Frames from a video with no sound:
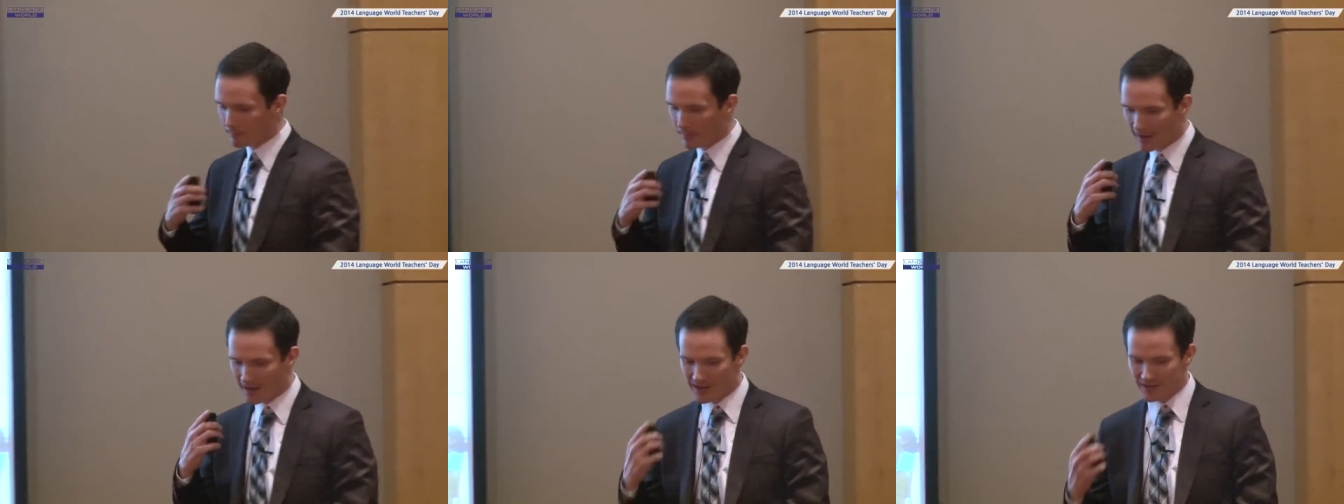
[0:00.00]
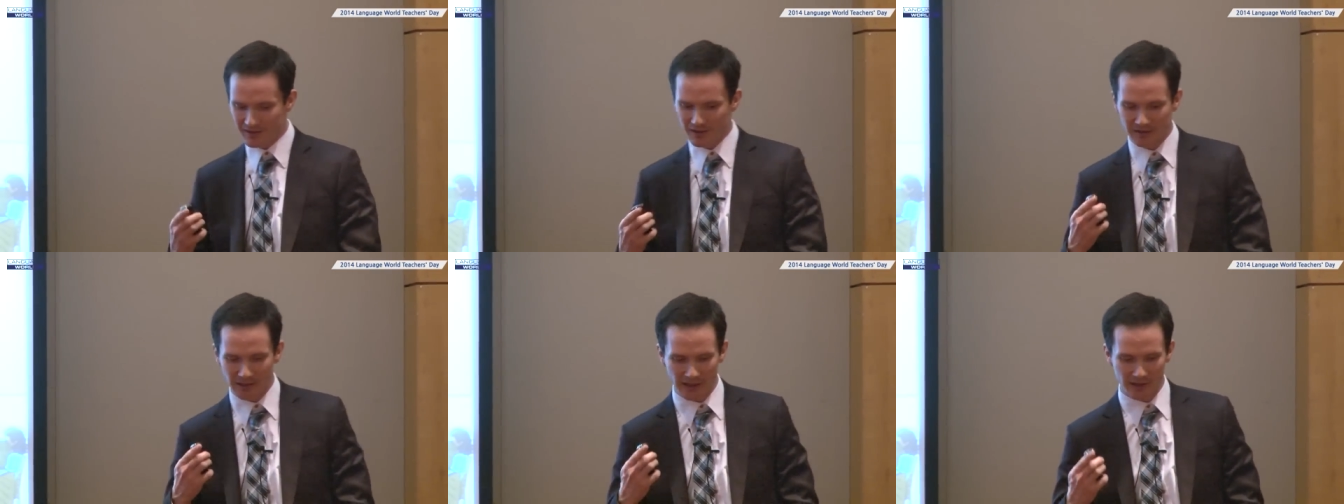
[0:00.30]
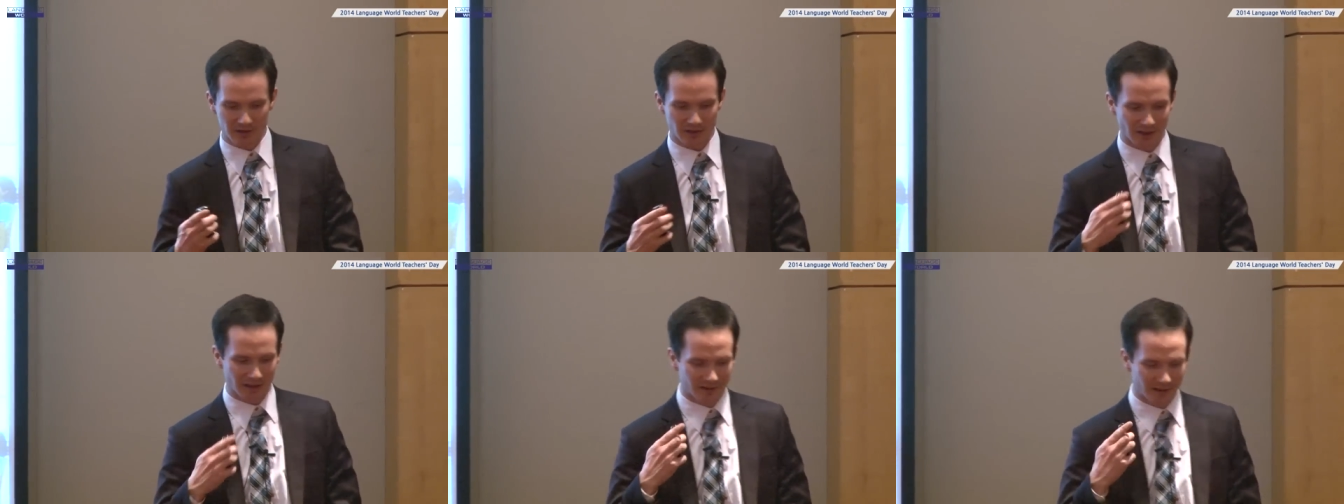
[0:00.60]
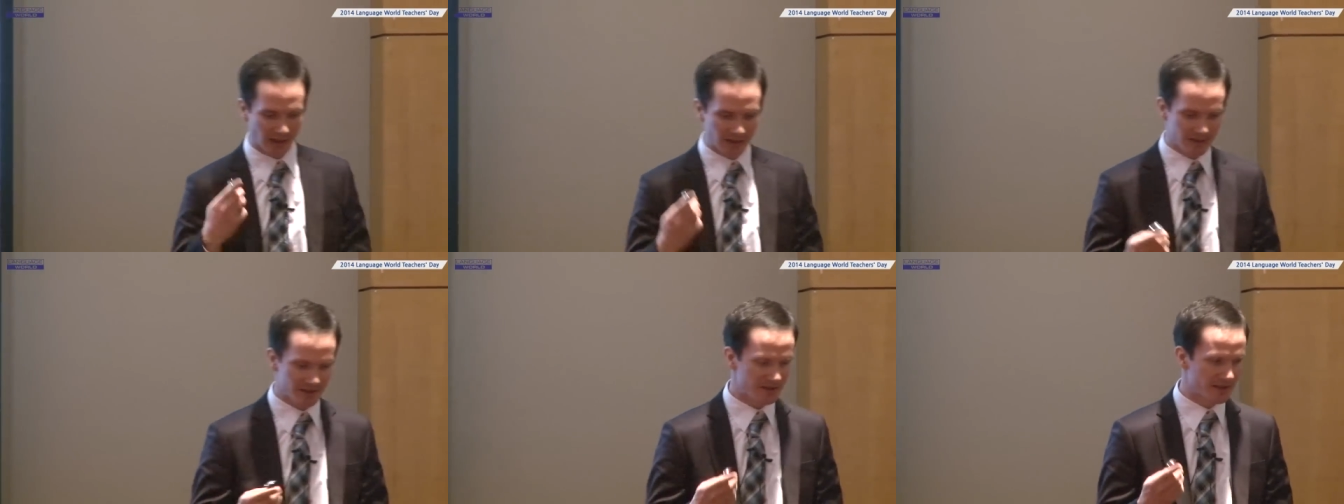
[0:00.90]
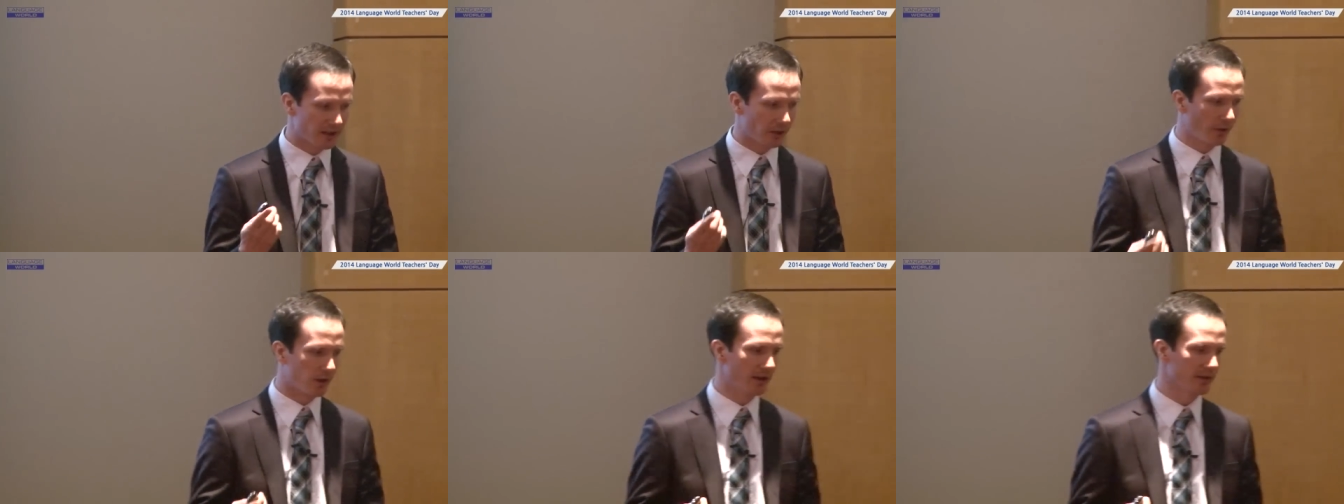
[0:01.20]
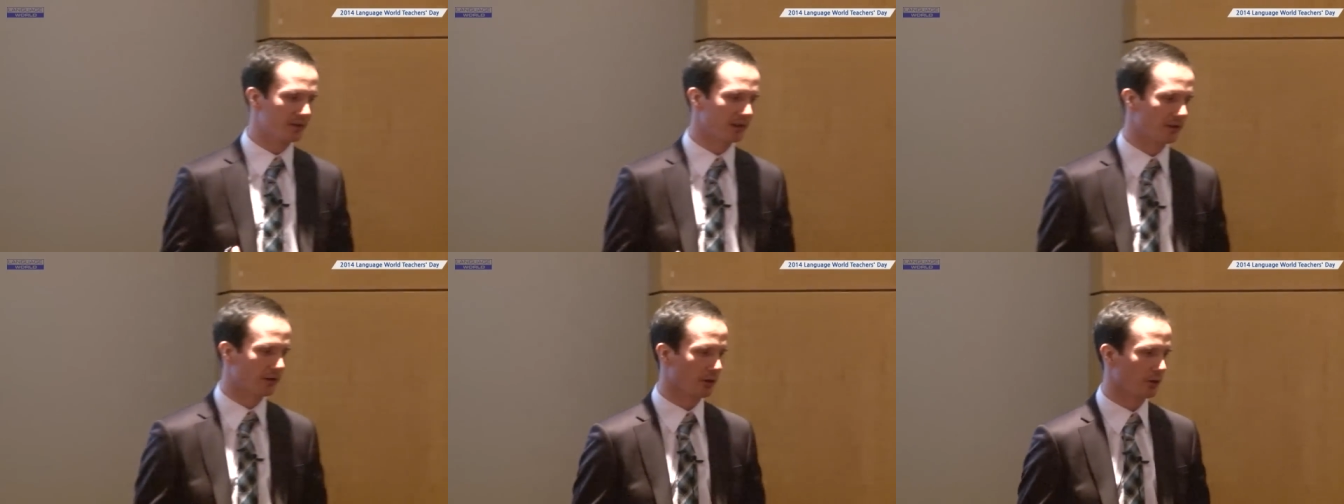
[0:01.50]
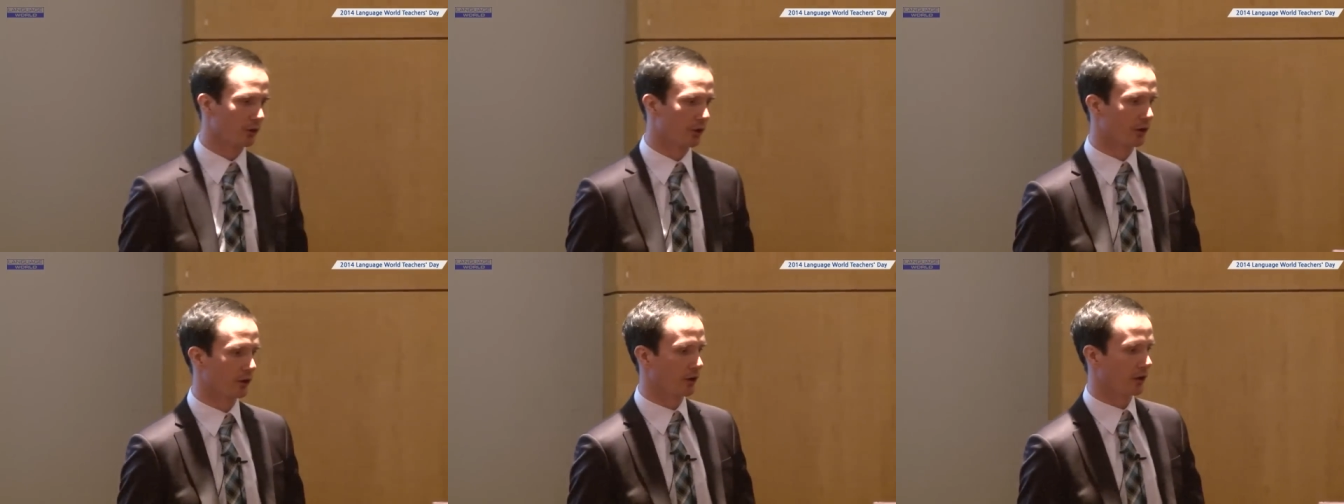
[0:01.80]
pays attention and takes seriously the
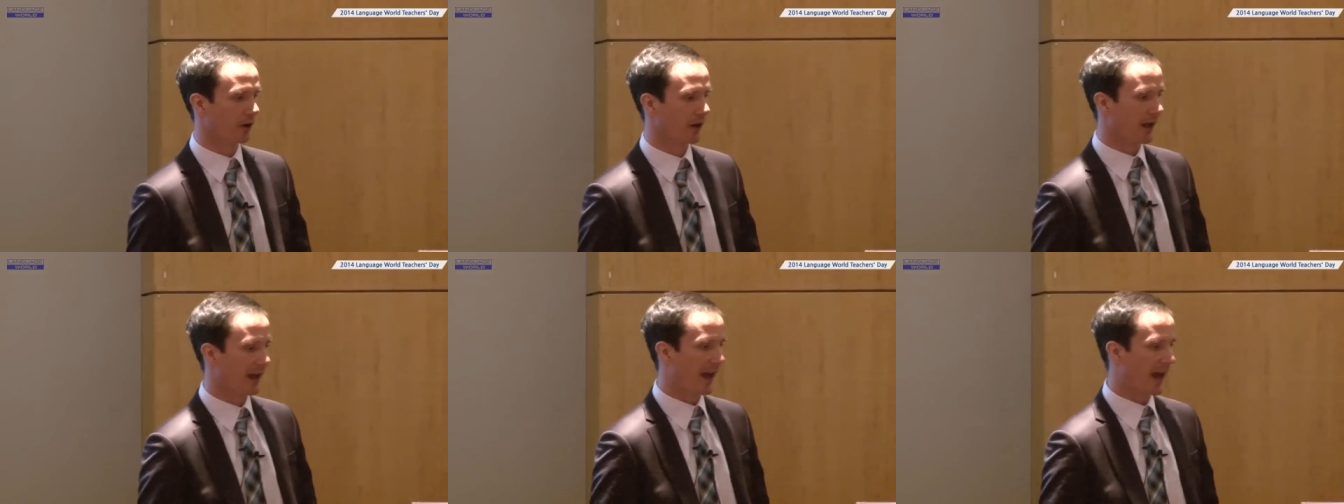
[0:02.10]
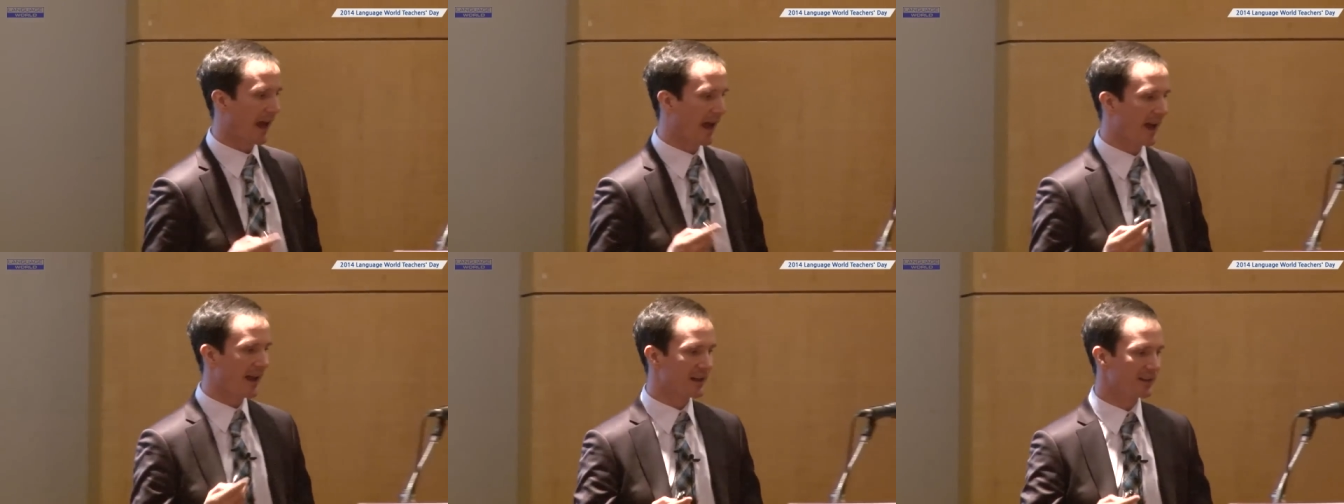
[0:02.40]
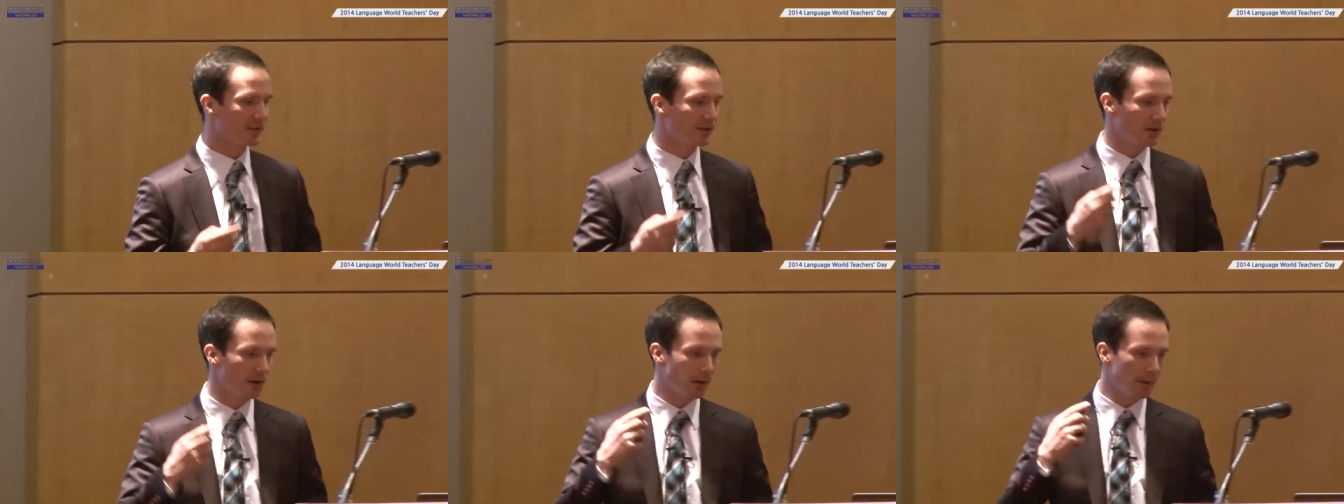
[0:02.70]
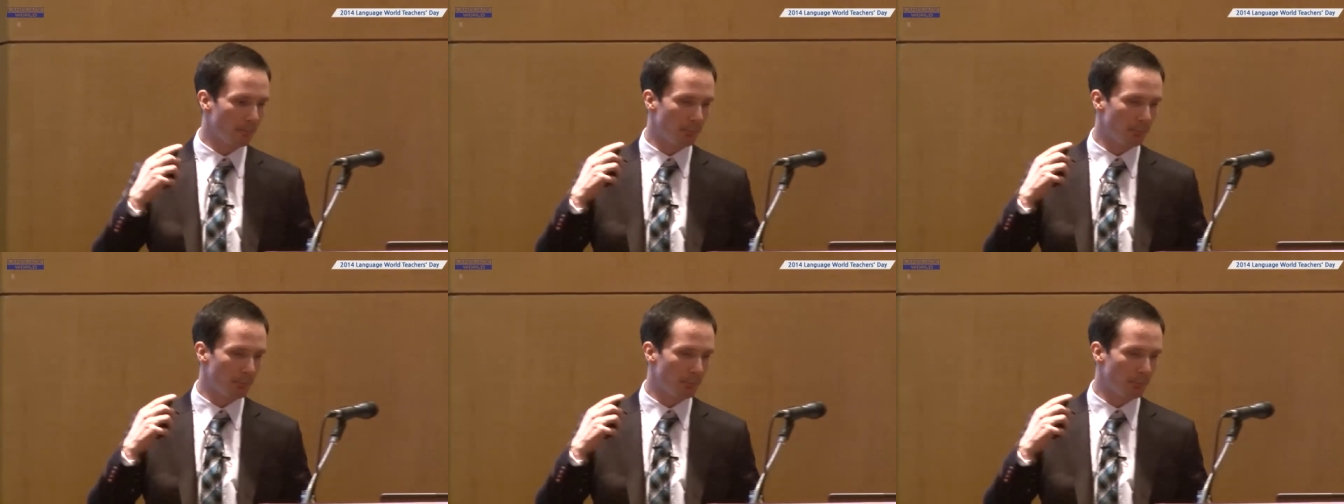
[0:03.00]
learner as